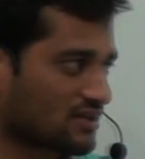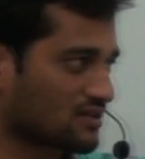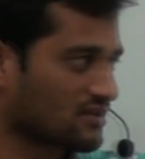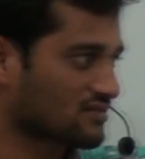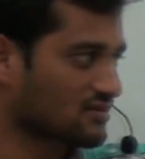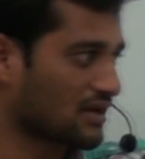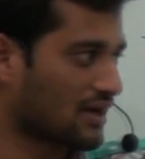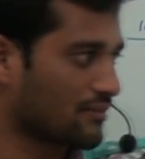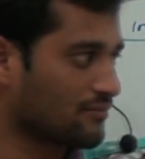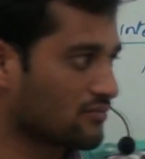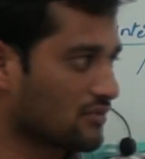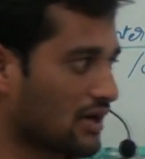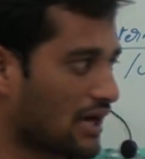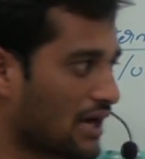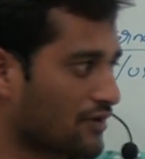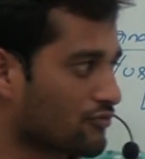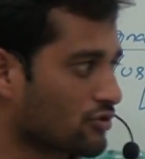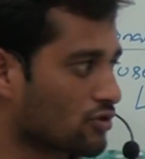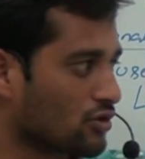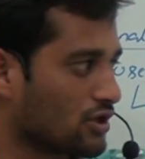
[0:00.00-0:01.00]
this Ram,
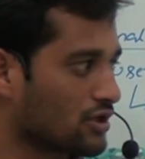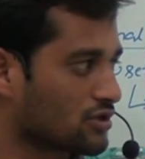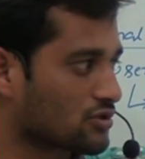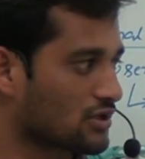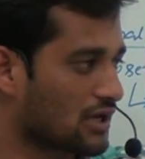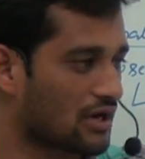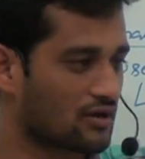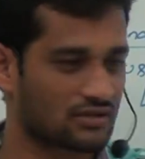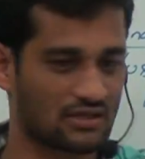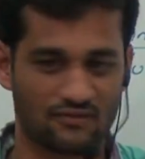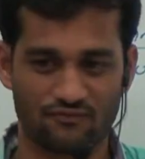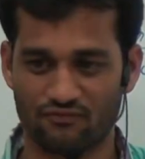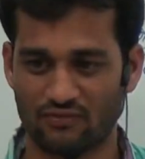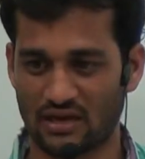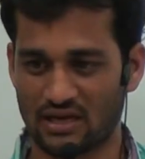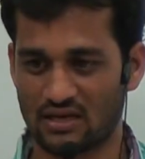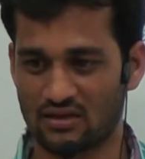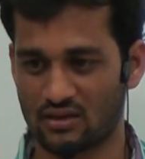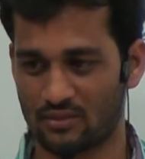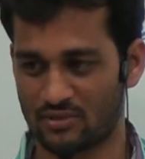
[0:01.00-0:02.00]
are we going to have that
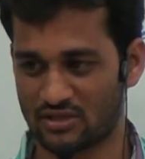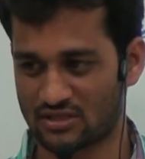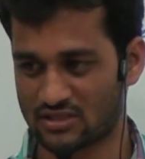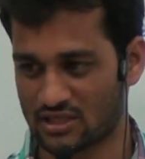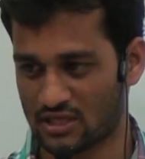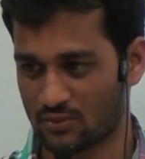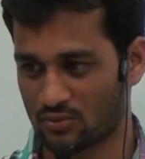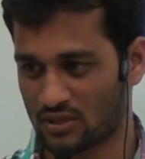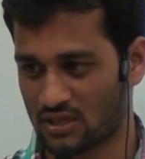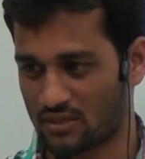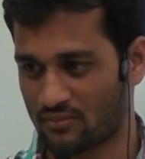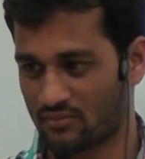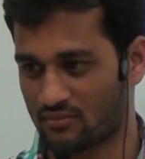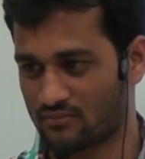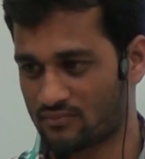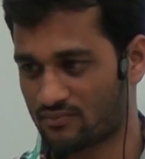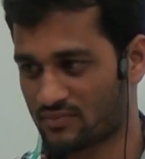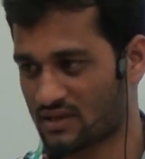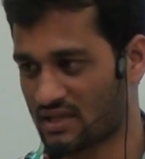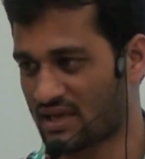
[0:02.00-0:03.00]
file, I mean table name
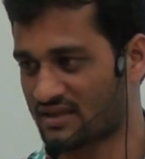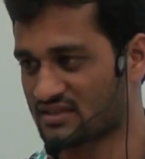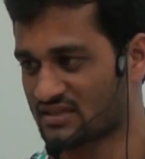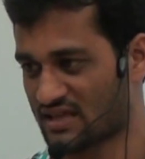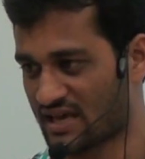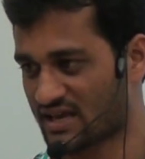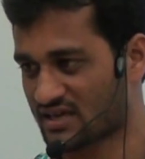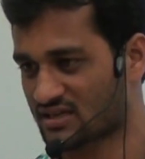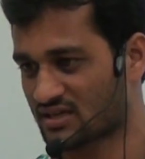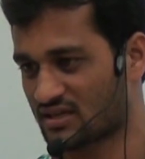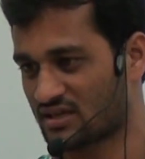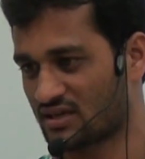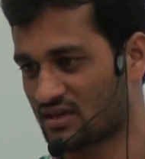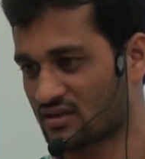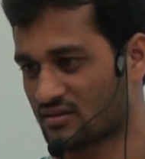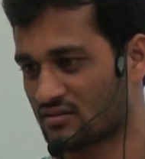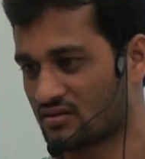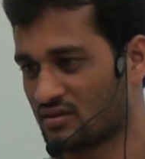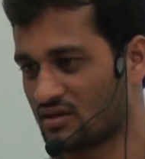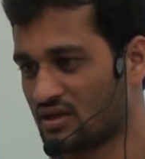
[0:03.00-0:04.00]
as a directory
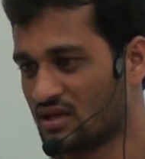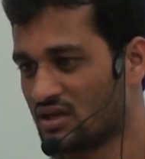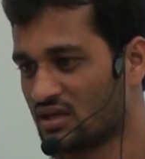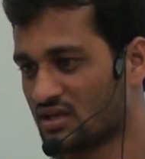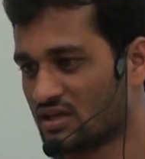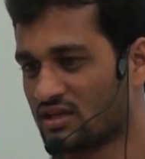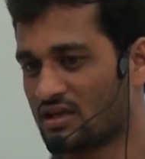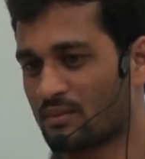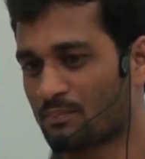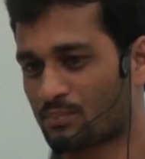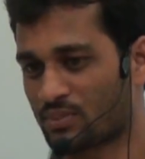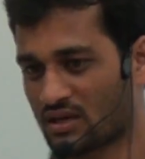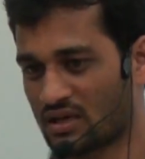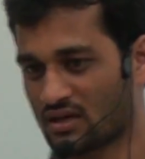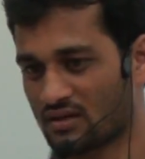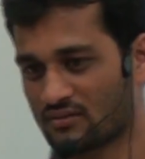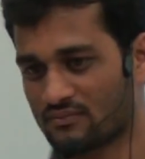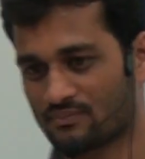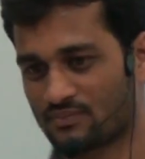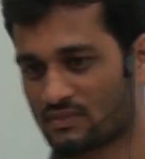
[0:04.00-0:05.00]
here? E M P
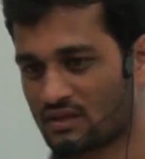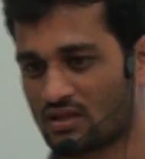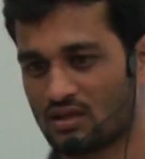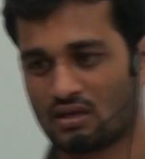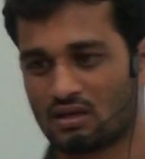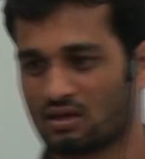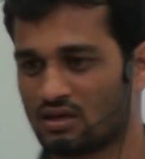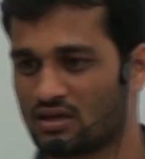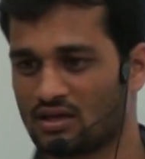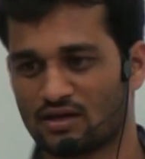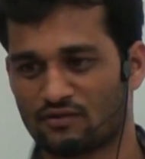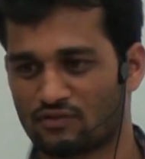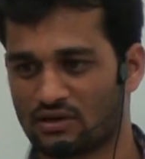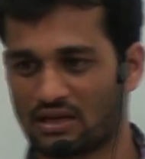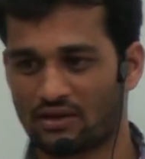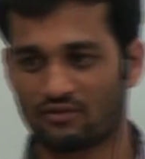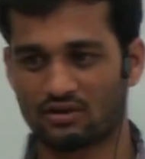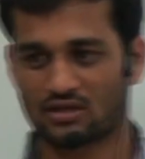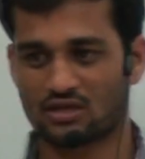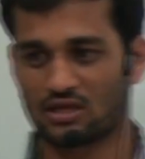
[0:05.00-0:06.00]
L. It will
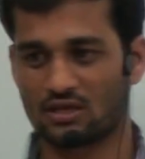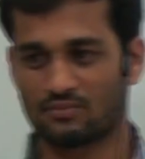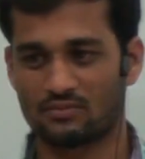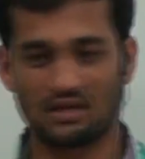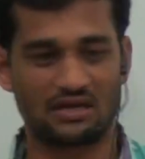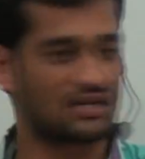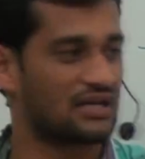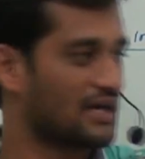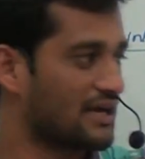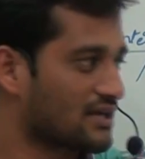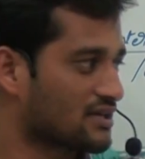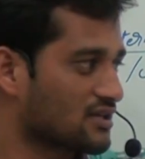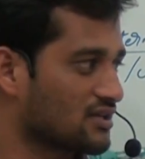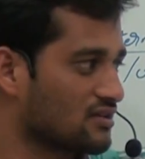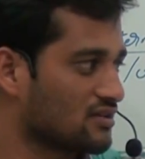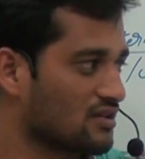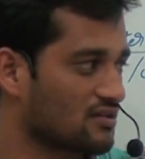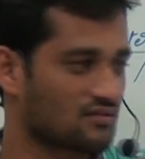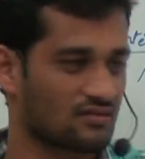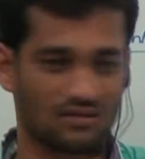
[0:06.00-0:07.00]
never keep that directory
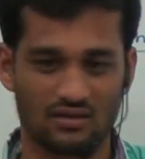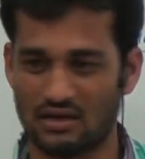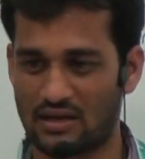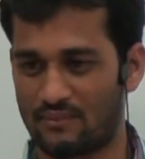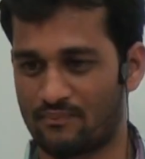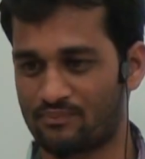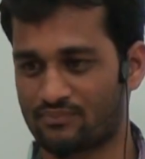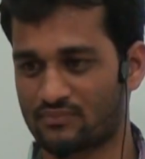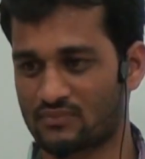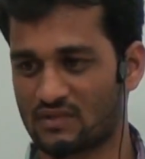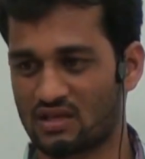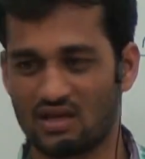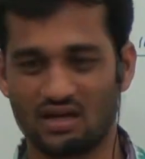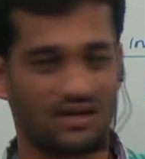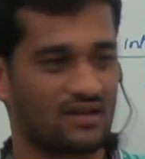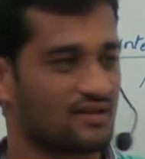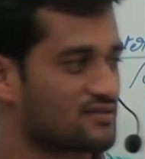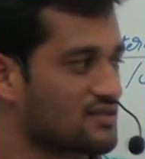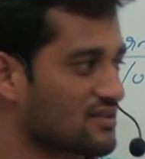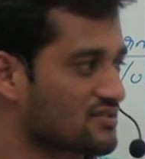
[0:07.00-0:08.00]
in this Ram.
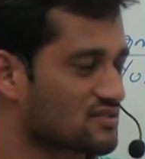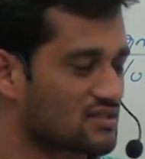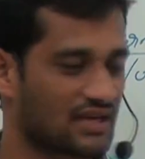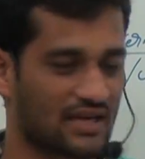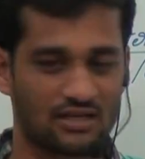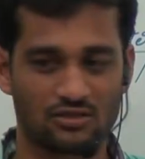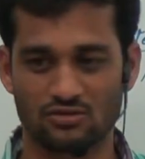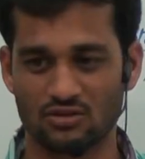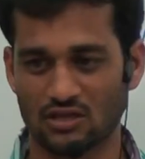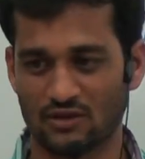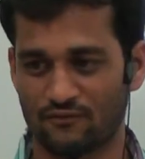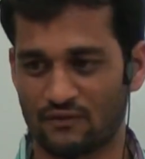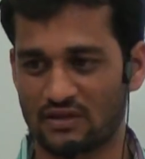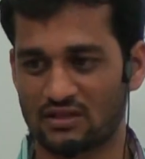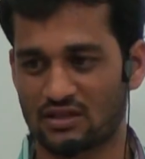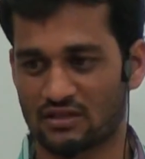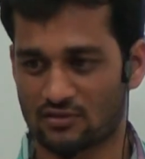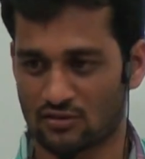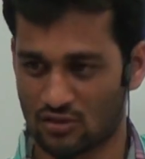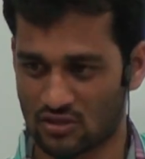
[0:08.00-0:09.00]
It is just trying to refer
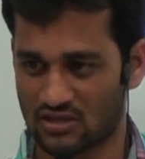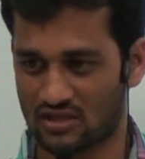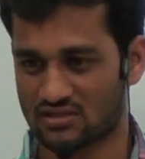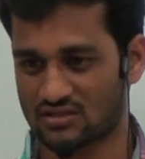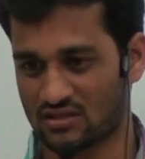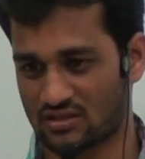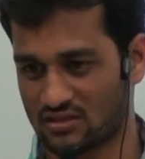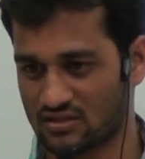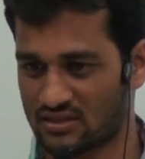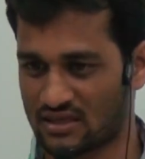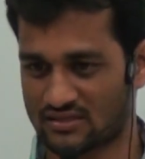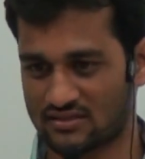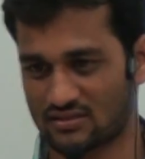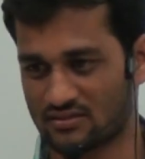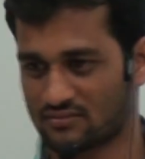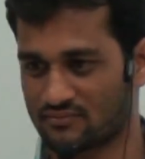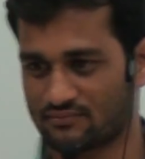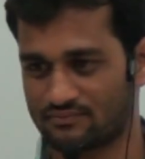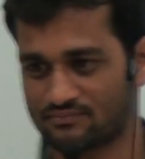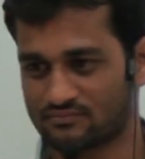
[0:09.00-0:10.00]
this location, that's it.